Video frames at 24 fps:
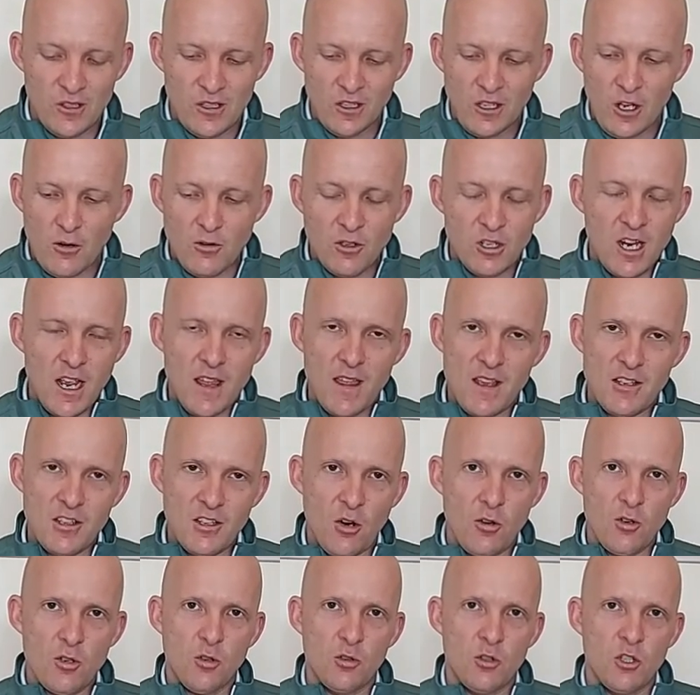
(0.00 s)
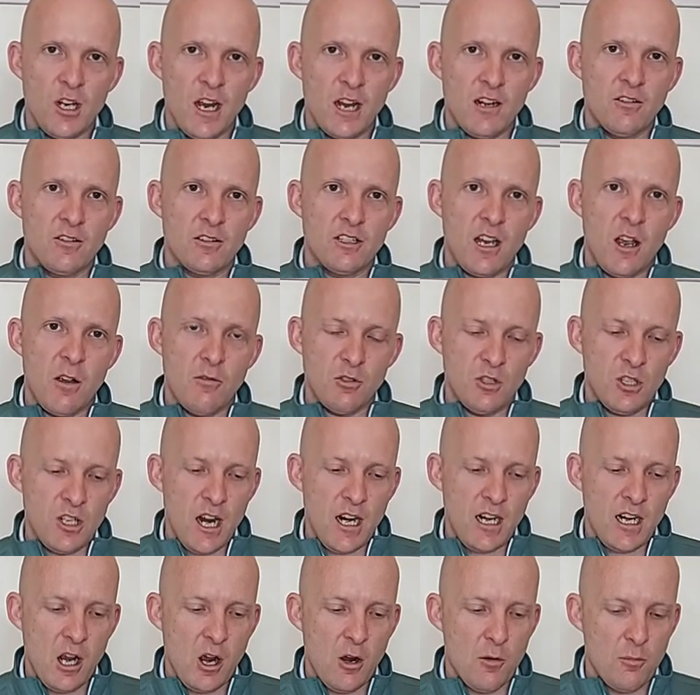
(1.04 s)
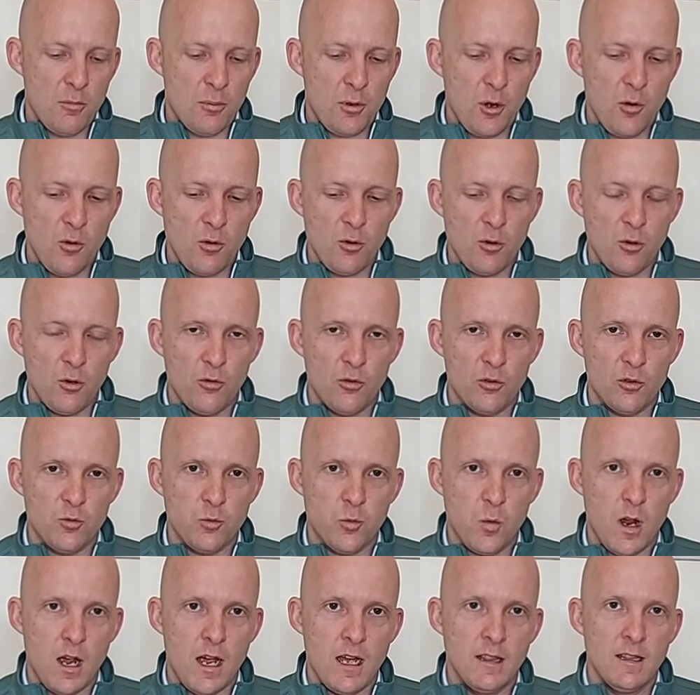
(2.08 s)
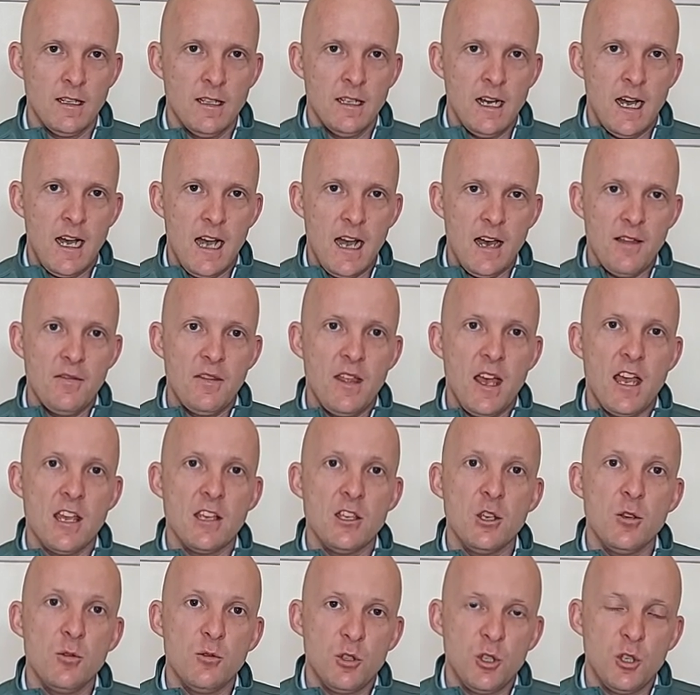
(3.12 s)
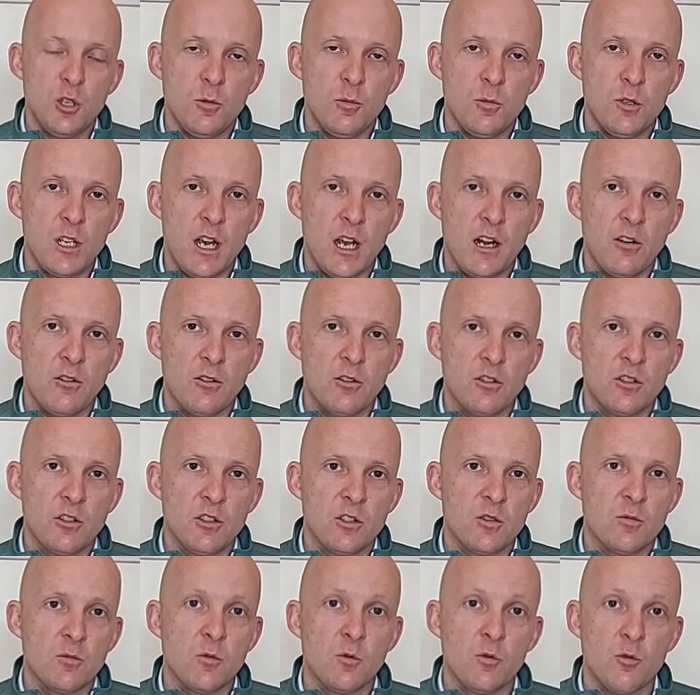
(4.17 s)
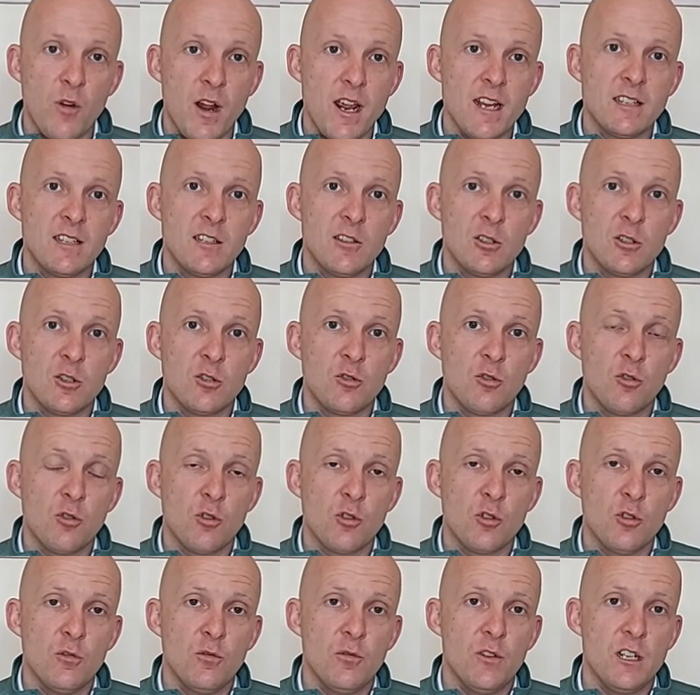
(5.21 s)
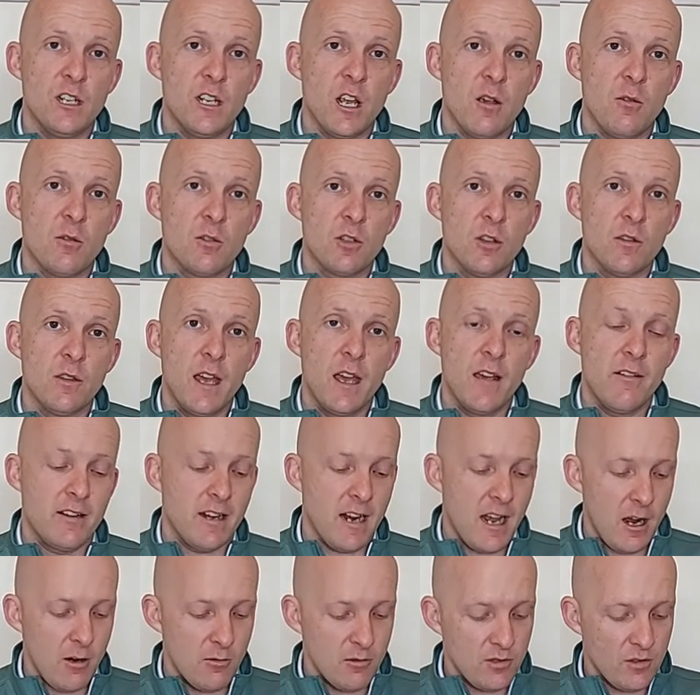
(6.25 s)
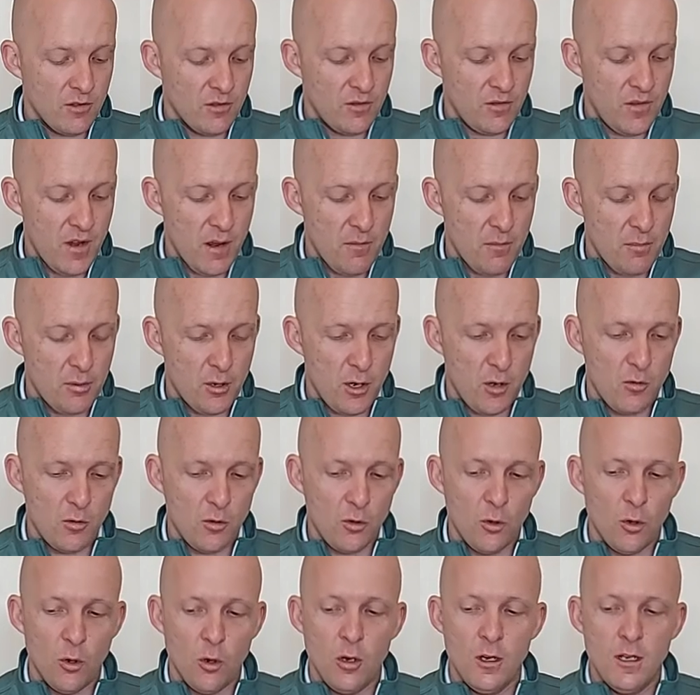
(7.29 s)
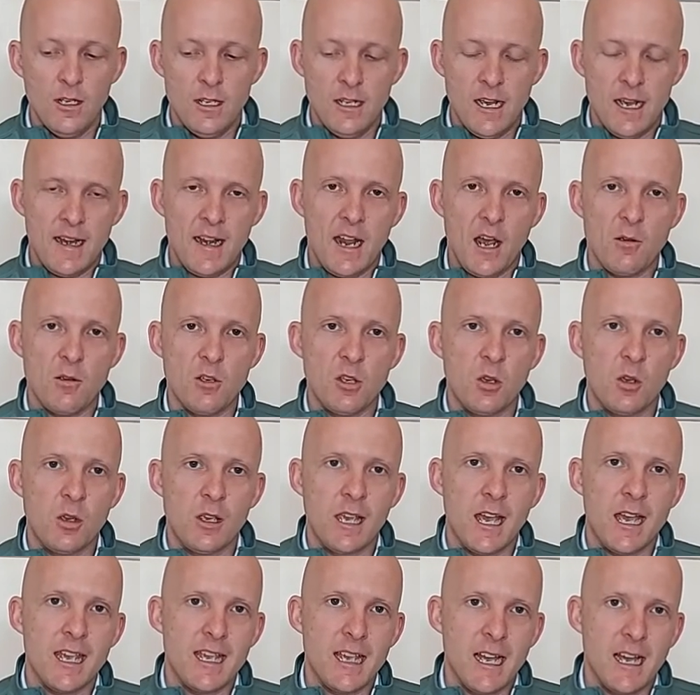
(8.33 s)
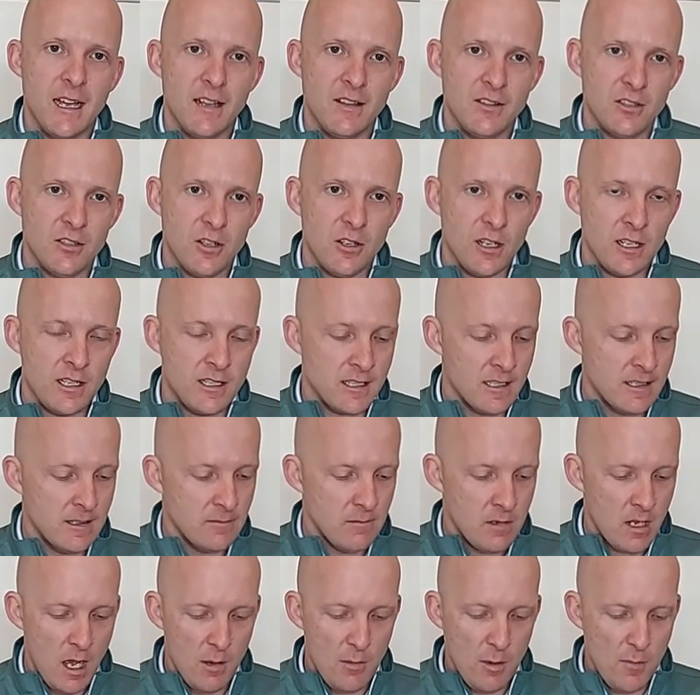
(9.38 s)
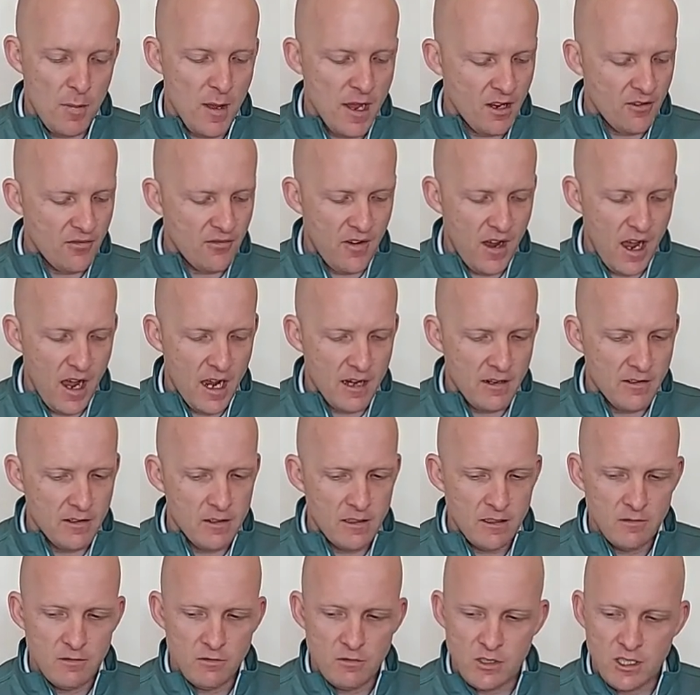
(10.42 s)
Go check their social channels out. Check out Procore as well, and their YouTube channel, because there's some great instructional videos on there on how to fit Procore and how you can get your hands on it. I'm a big fan.